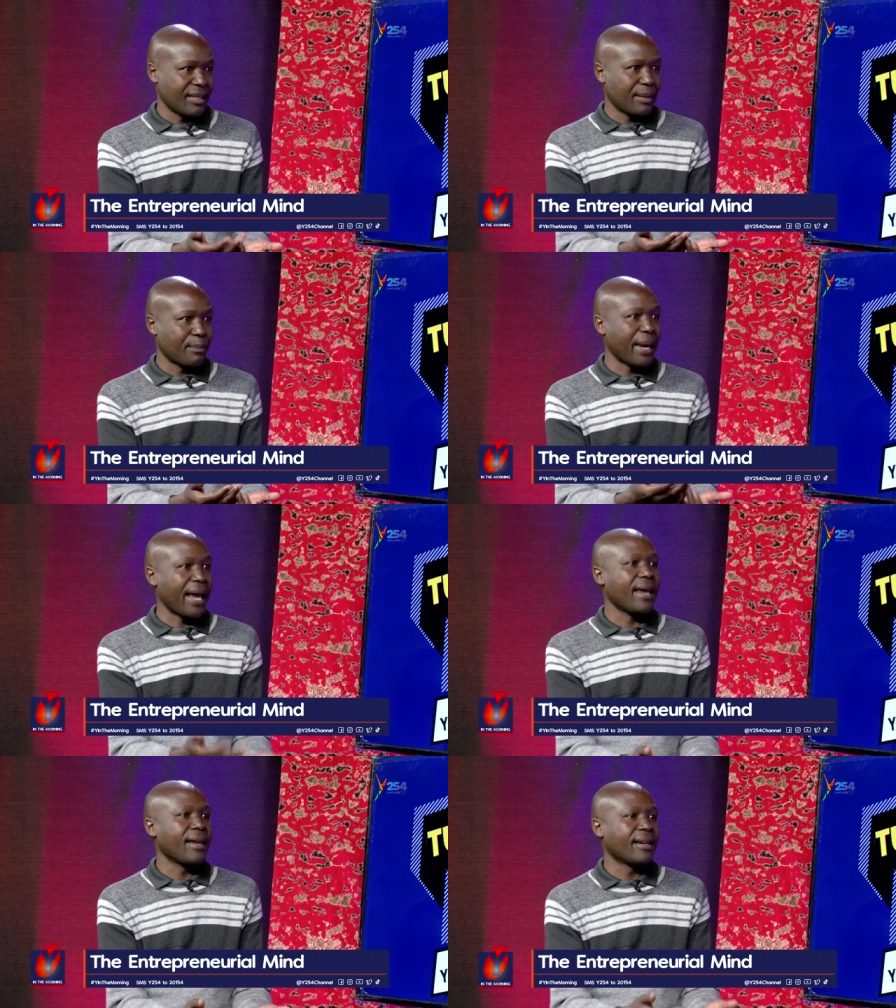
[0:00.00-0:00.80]
they
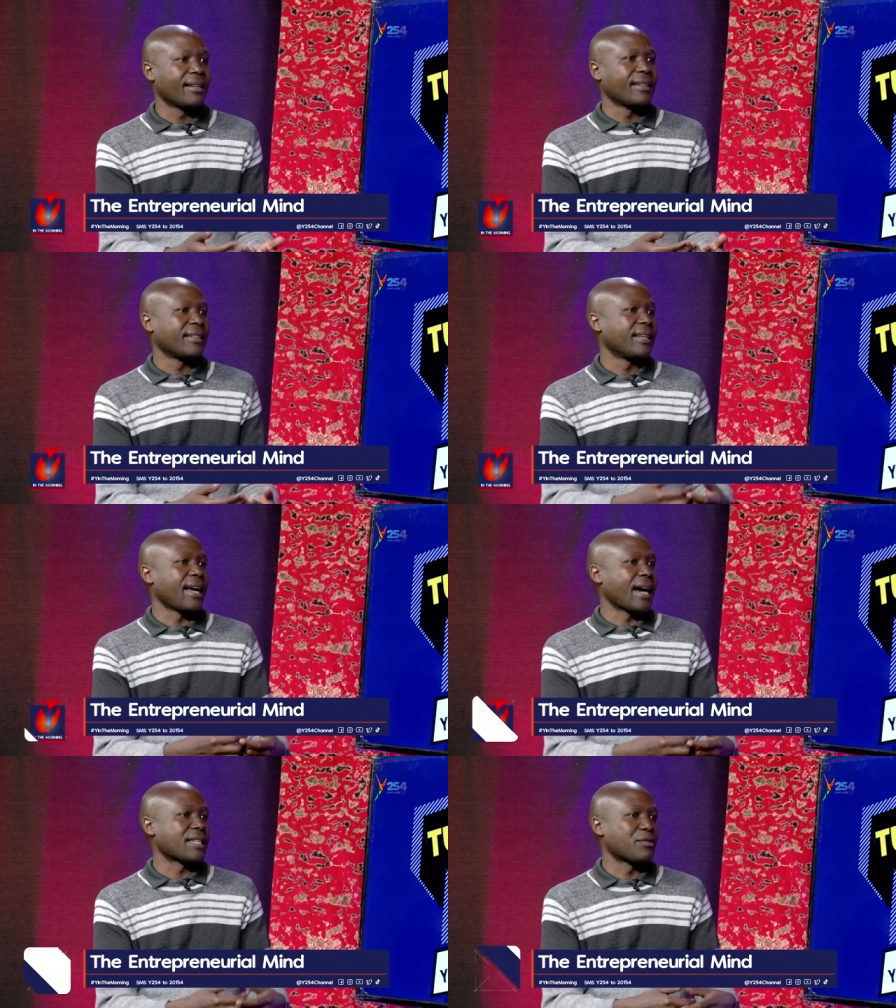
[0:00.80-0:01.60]
pay,
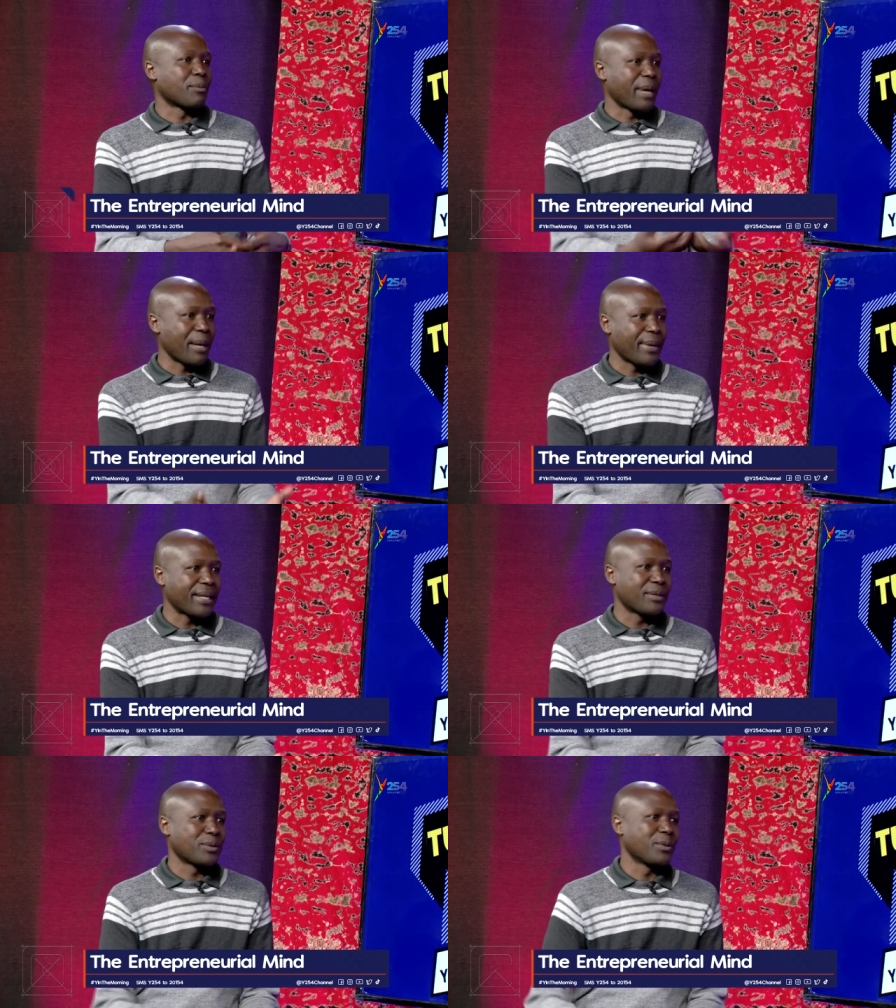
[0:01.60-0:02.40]
they ask for
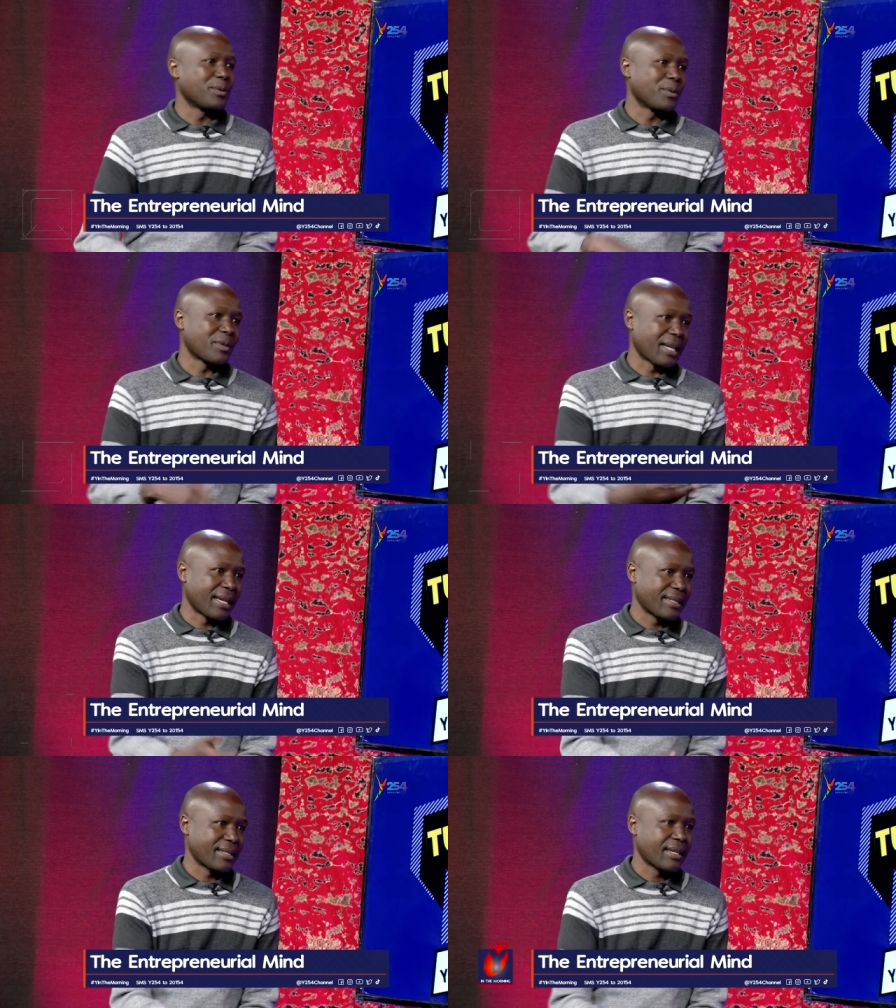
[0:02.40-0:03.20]
payment to do those
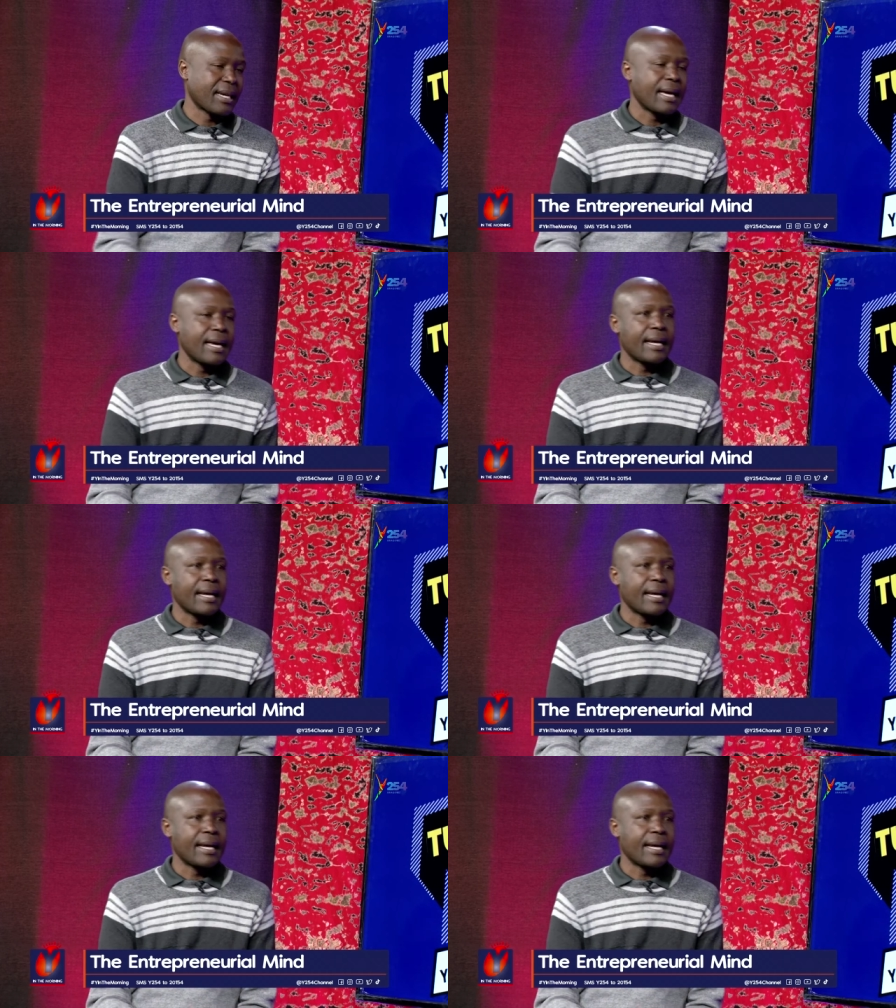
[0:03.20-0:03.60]
classes. Mm.